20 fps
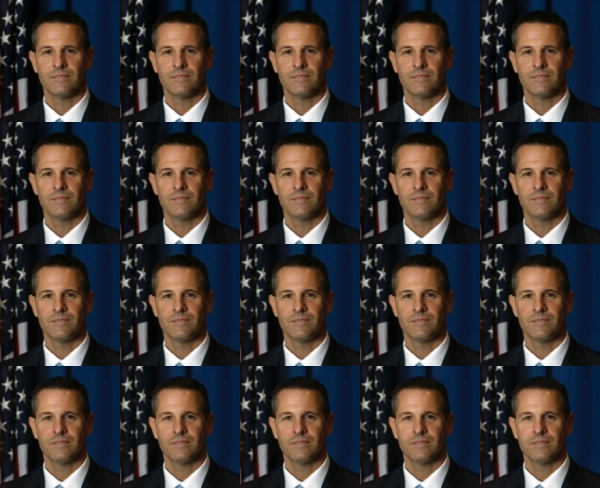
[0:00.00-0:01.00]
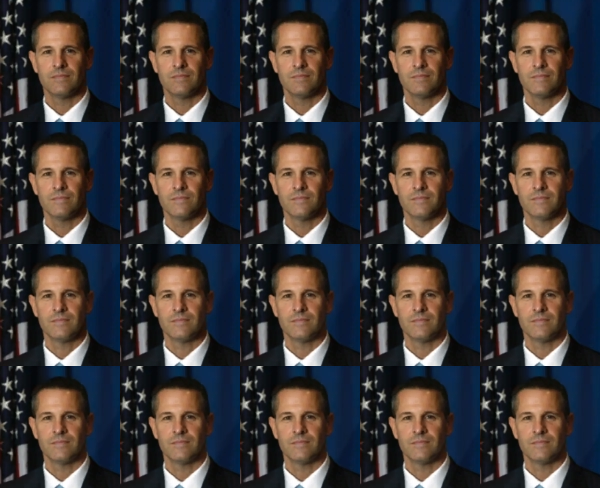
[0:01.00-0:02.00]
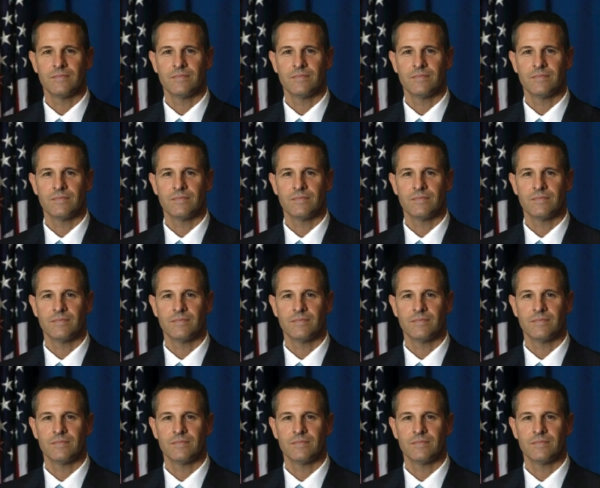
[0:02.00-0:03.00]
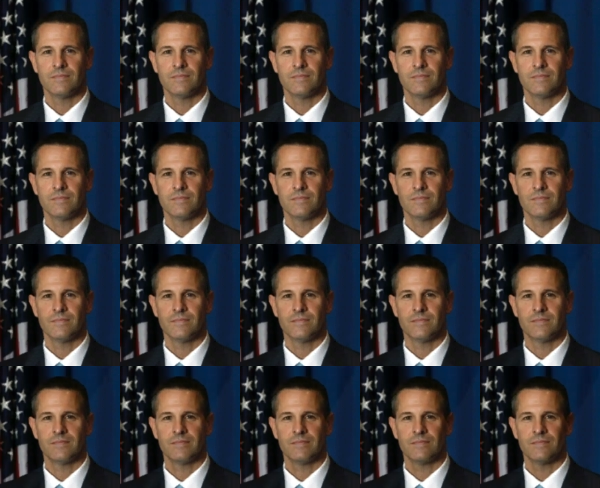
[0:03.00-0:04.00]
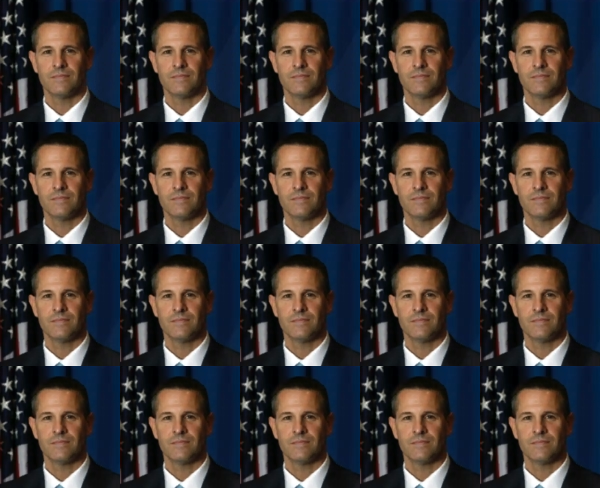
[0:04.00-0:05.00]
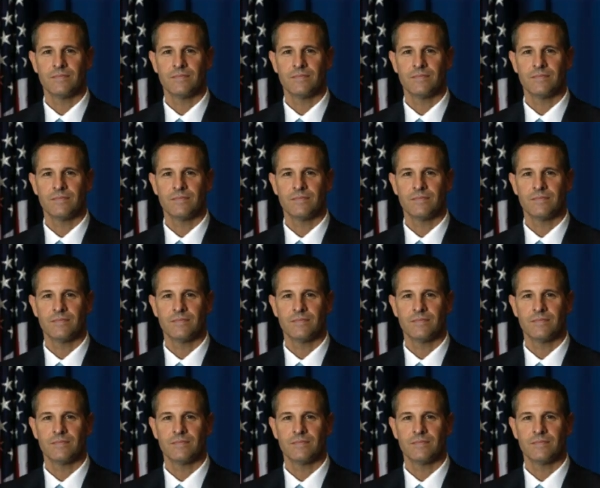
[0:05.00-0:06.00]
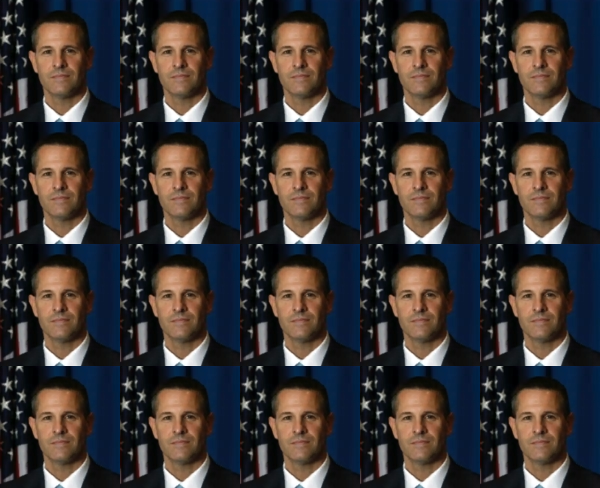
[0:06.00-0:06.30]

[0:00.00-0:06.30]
(no lip movement)